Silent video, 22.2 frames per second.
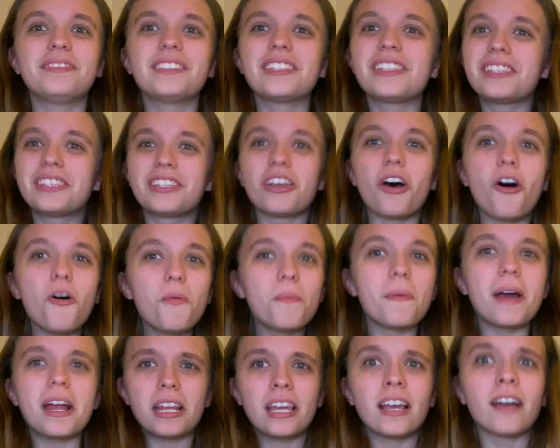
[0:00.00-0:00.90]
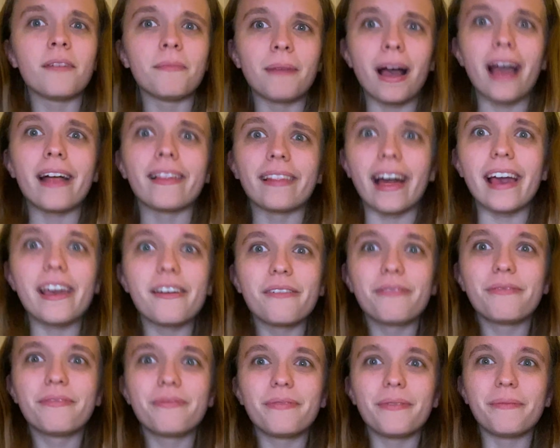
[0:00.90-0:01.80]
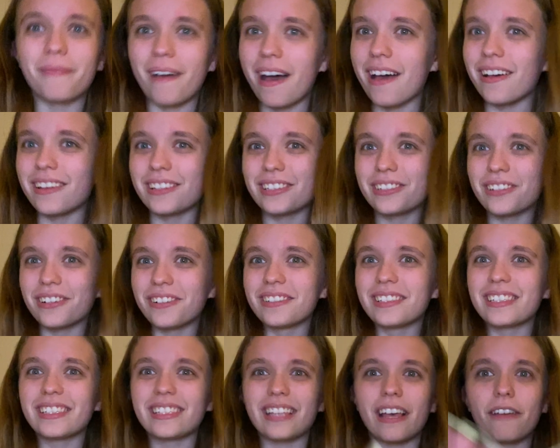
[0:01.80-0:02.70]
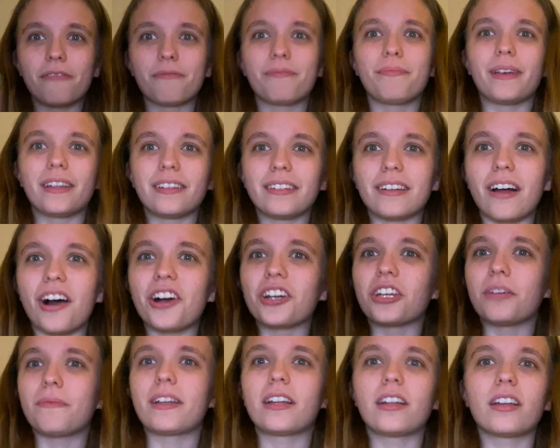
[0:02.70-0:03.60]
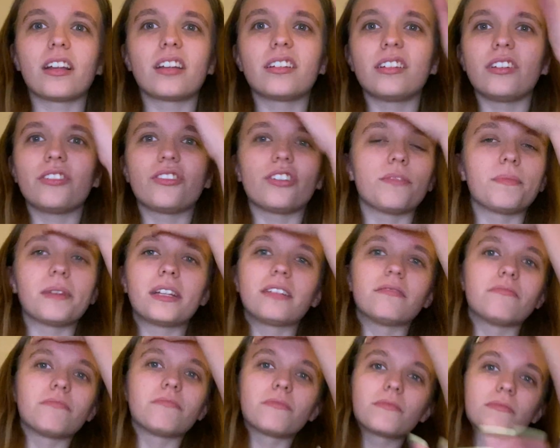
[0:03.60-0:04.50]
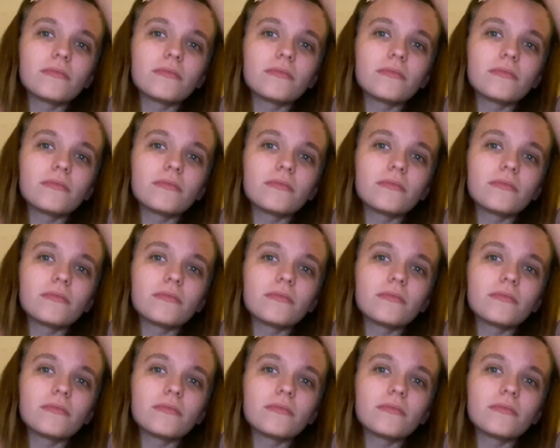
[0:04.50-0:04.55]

so many of my life milestones have been documented on YouTube and